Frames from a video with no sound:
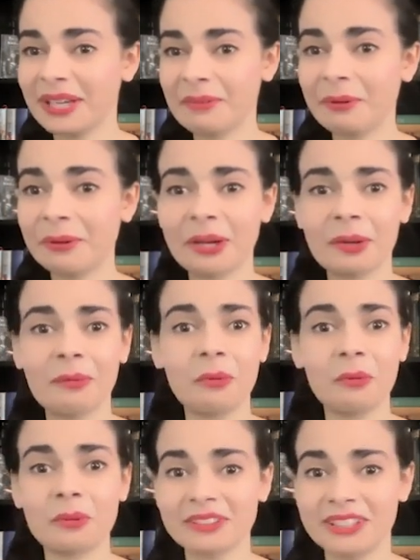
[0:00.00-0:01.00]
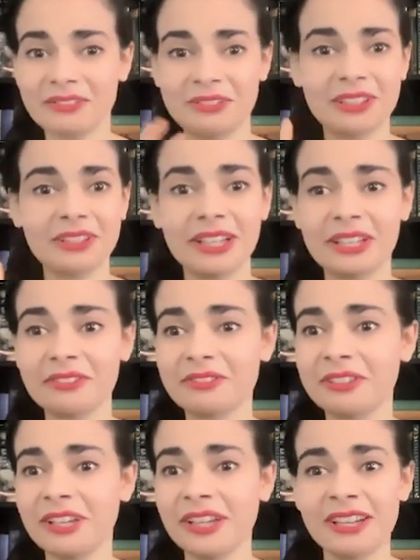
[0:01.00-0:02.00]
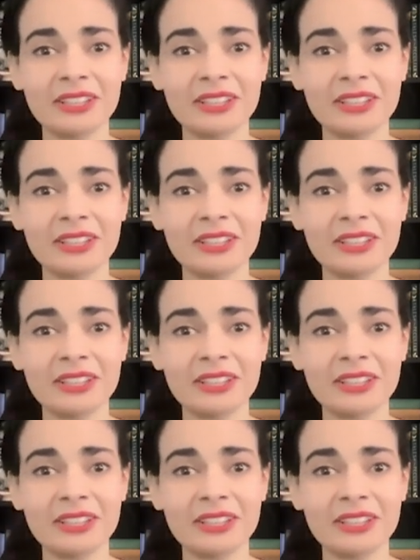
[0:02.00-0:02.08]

to that program, were living life.